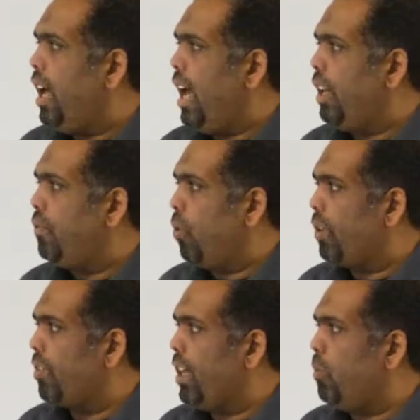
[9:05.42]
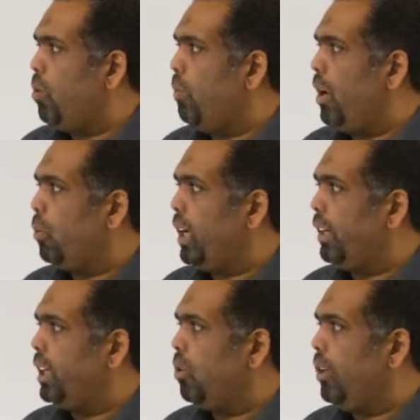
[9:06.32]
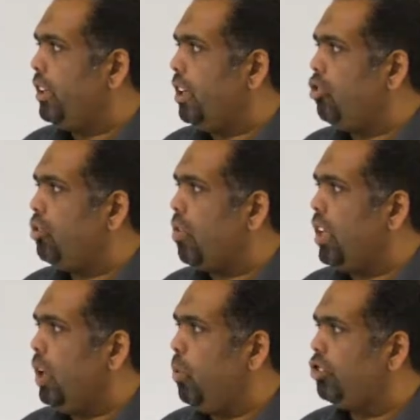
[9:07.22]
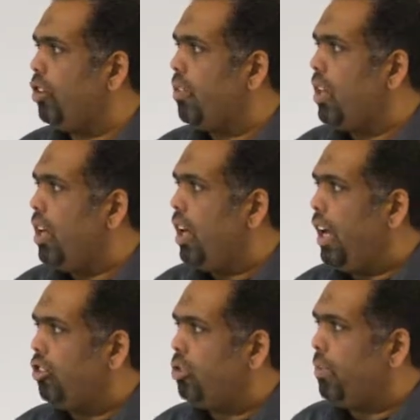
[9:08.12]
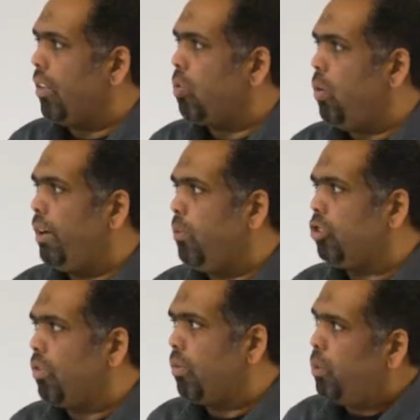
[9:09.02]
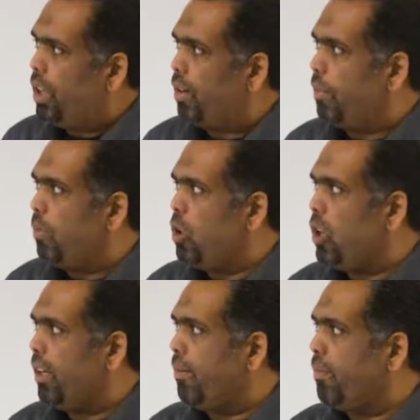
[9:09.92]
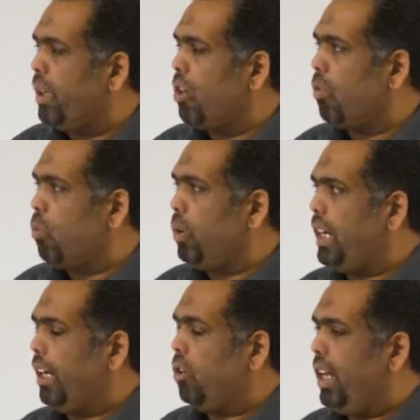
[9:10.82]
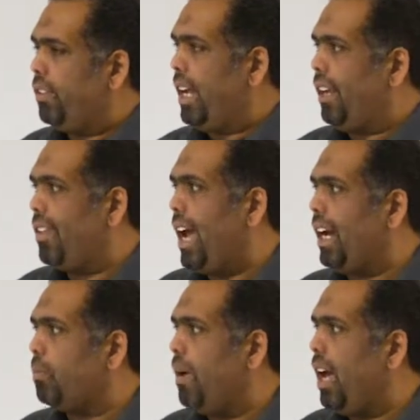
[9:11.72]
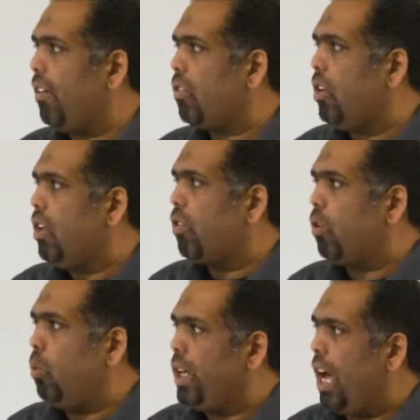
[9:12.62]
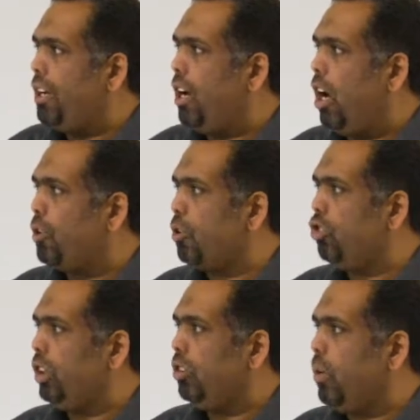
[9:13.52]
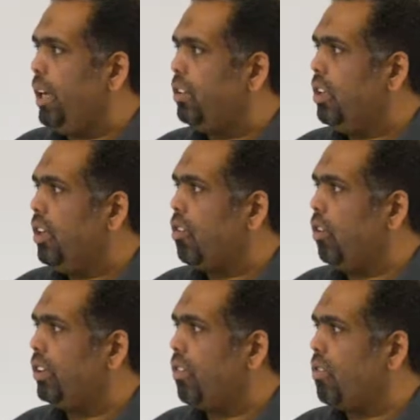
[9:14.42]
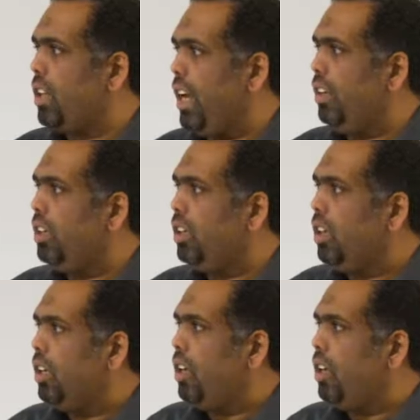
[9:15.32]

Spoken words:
And for the same compound, we can calculate H to C, which is H plus 1, which is because we calculate the exact mass, so we add hydrogen to it. So it is 10